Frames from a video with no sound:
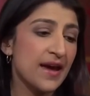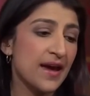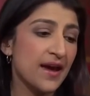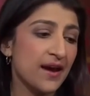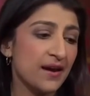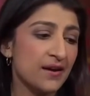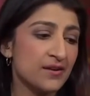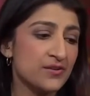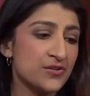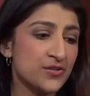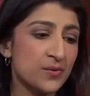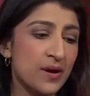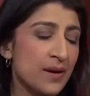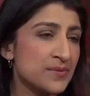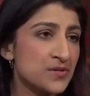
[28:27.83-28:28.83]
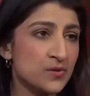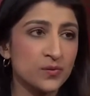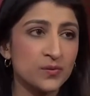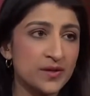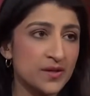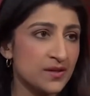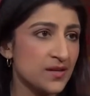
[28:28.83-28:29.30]
And you
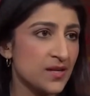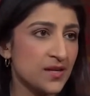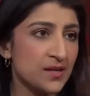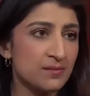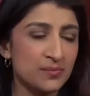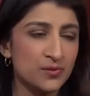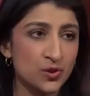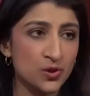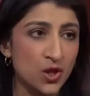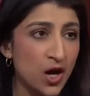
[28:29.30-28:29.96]
absolutely need the